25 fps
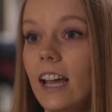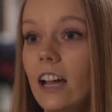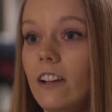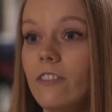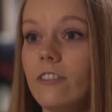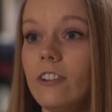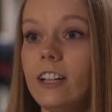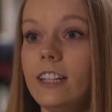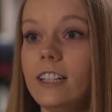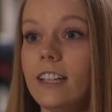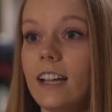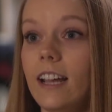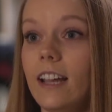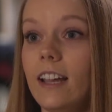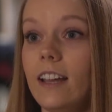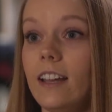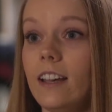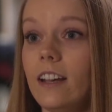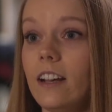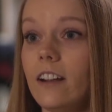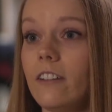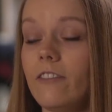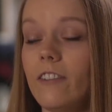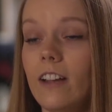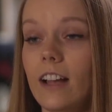every day, and
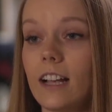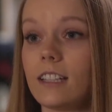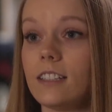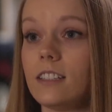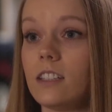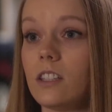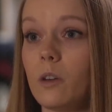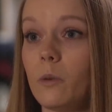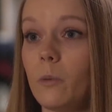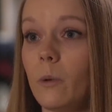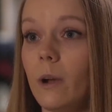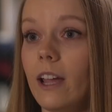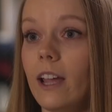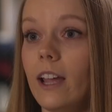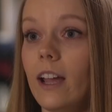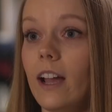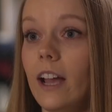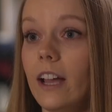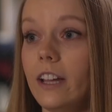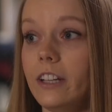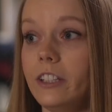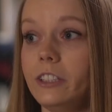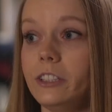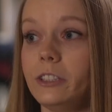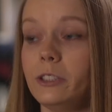it affects the way
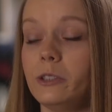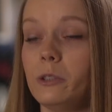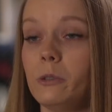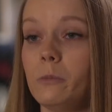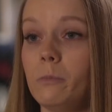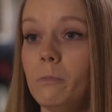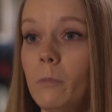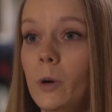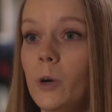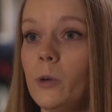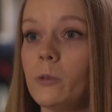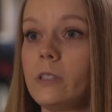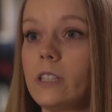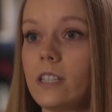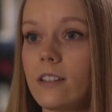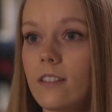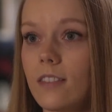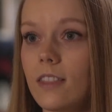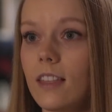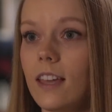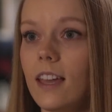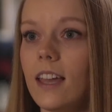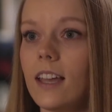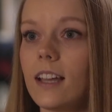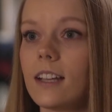I do most
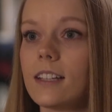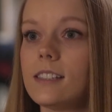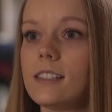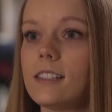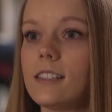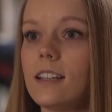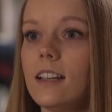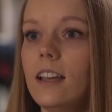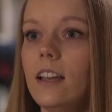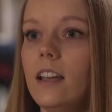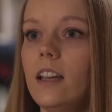things.